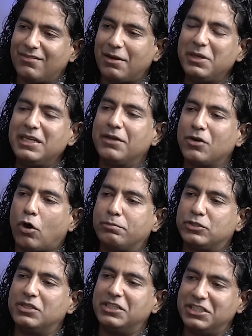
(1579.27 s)
I've been given
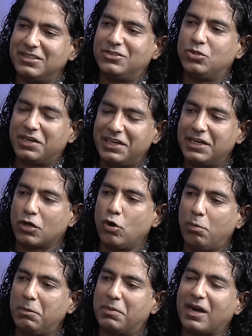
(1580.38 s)
opportunity to create a
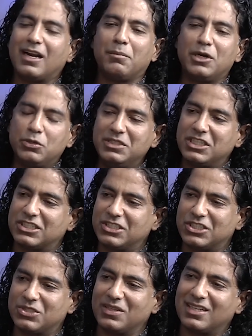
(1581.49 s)
global brand. Am I doing
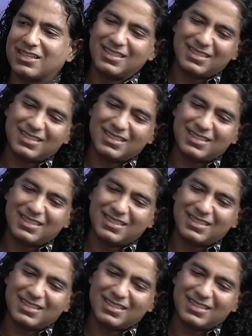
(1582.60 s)
justice to that?